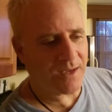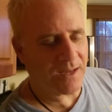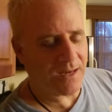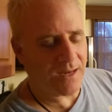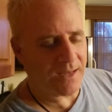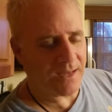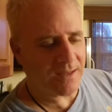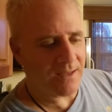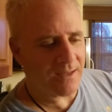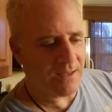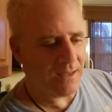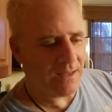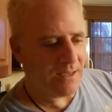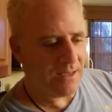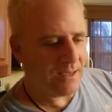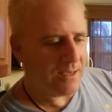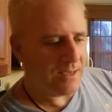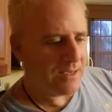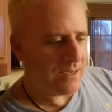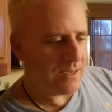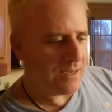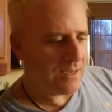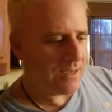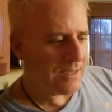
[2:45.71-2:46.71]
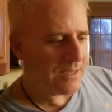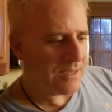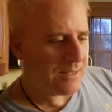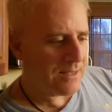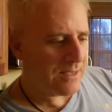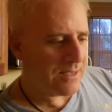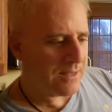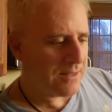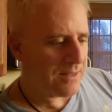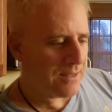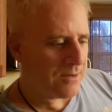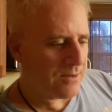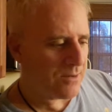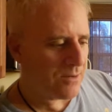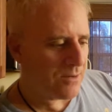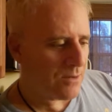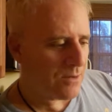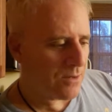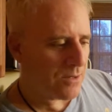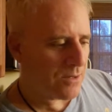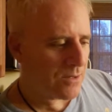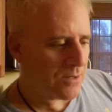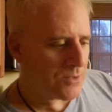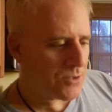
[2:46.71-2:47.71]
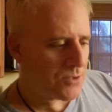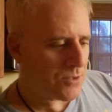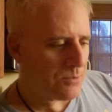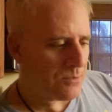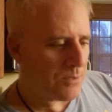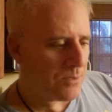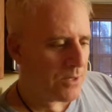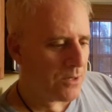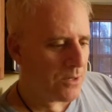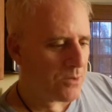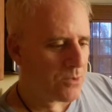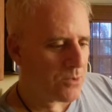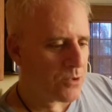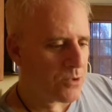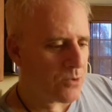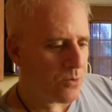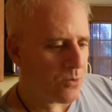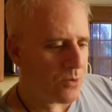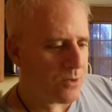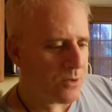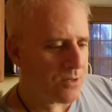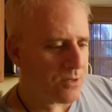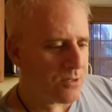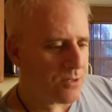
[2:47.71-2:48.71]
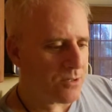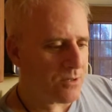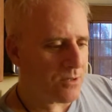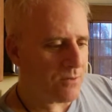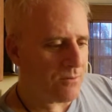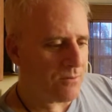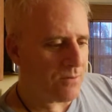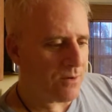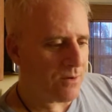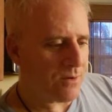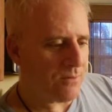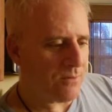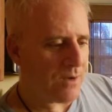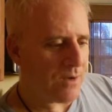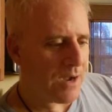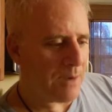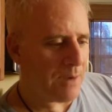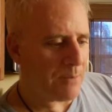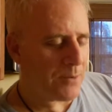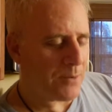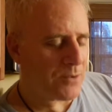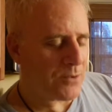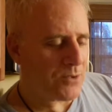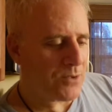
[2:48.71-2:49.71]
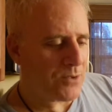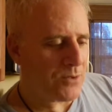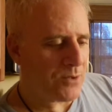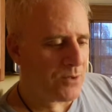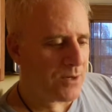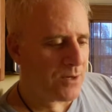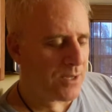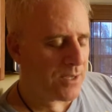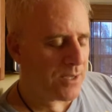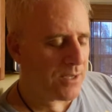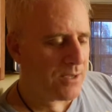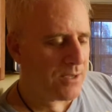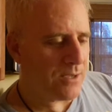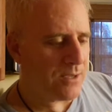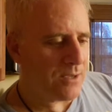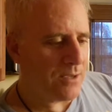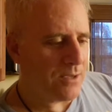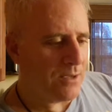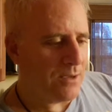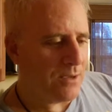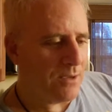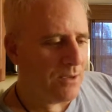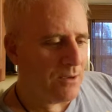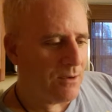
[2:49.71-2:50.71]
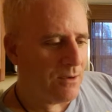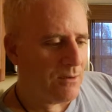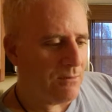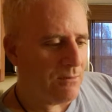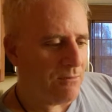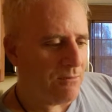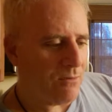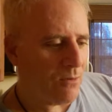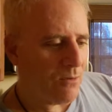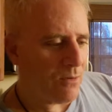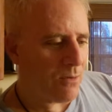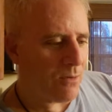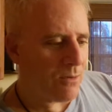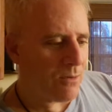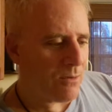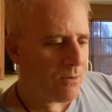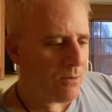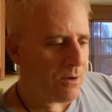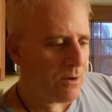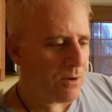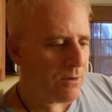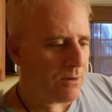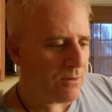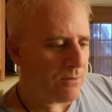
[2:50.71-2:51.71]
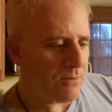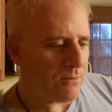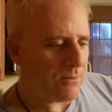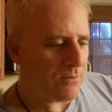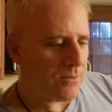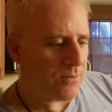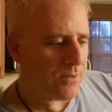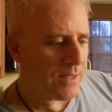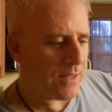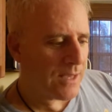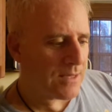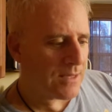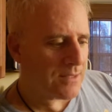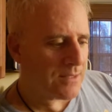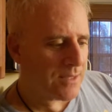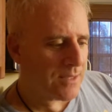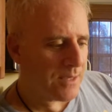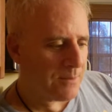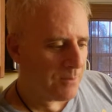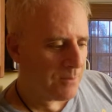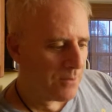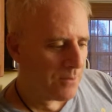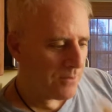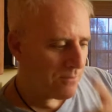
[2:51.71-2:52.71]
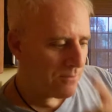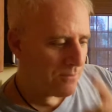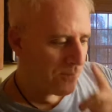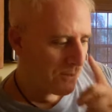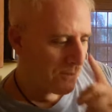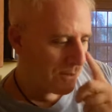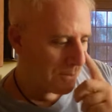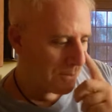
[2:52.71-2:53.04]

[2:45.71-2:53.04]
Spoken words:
And I think there should be no shortage of opportunity for that type of